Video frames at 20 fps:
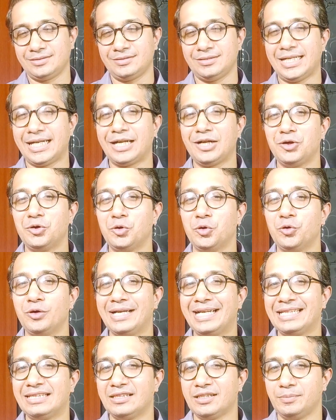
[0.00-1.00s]
That will
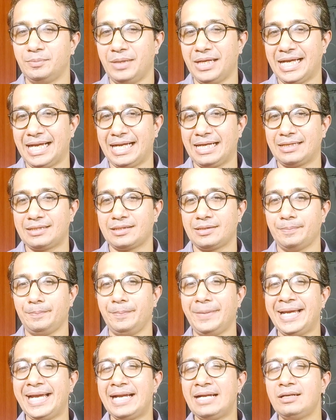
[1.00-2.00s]
go in the blank.
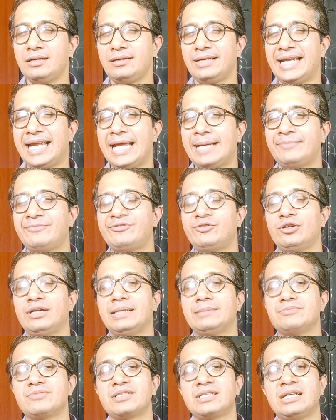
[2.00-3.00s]
Made a name for
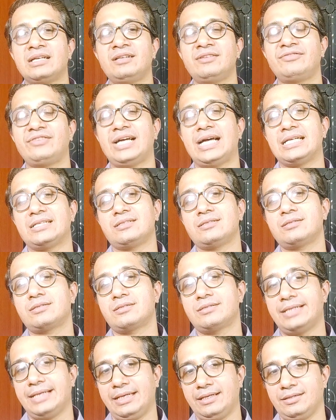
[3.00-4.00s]
himself as a
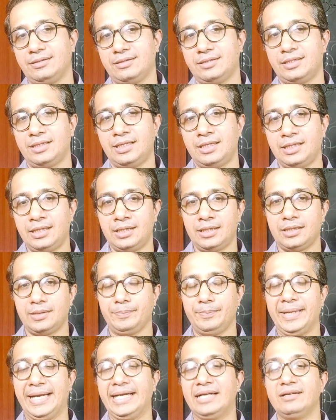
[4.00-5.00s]
singer.
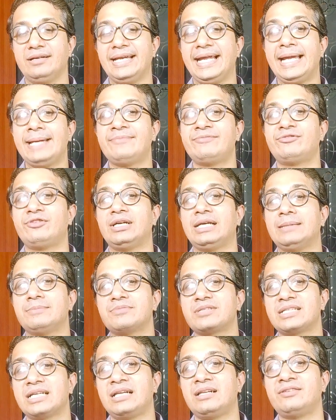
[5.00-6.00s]
Made a name for
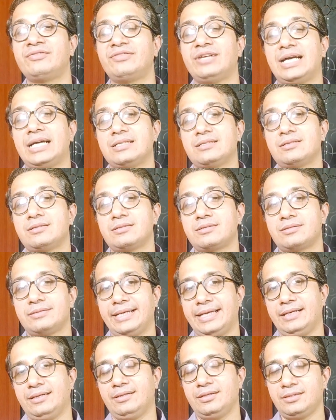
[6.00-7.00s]
himself as a
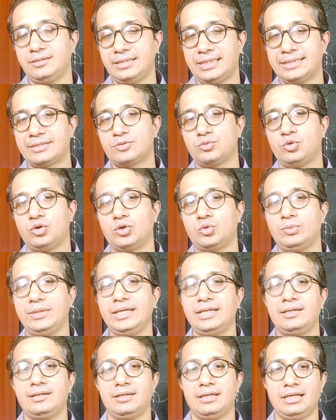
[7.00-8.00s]
singer. That's what
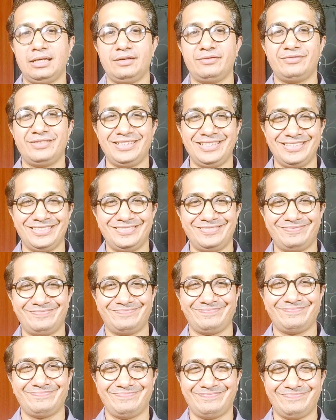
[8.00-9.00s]
we have here.
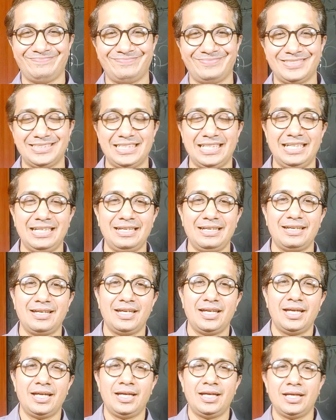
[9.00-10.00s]
Okay.
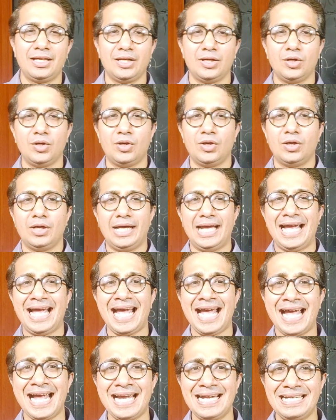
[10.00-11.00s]

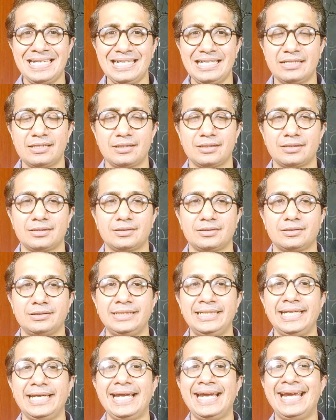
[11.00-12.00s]
And
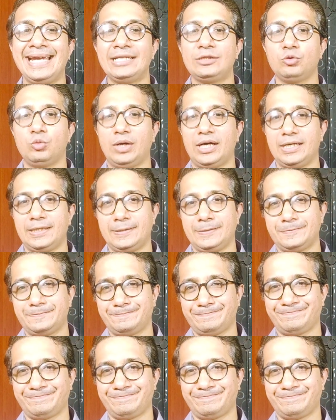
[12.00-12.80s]
the 8th one.